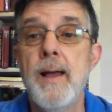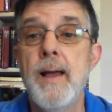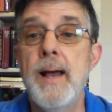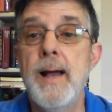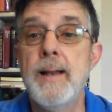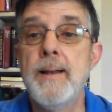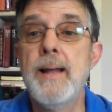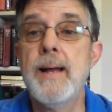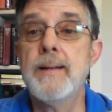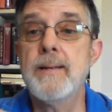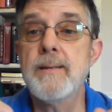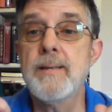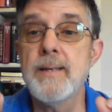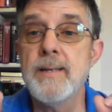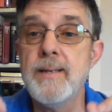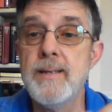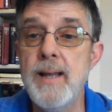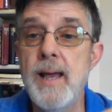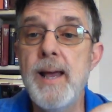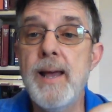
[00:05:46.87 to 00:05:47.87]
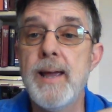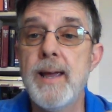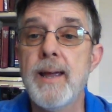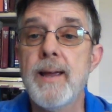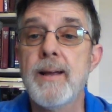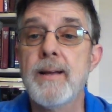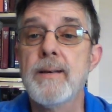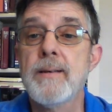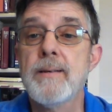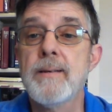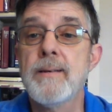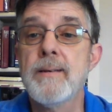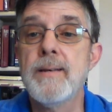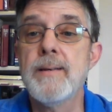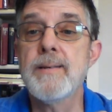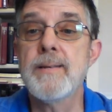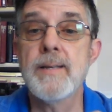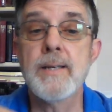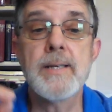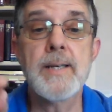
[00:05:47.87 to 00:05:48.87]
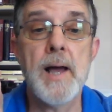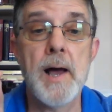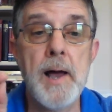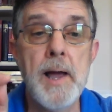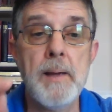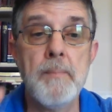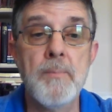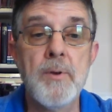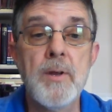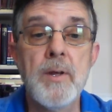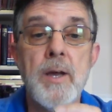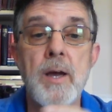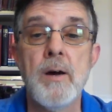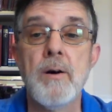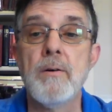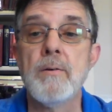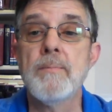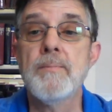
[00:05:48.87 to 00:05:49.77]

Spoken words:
and that today is the time to go,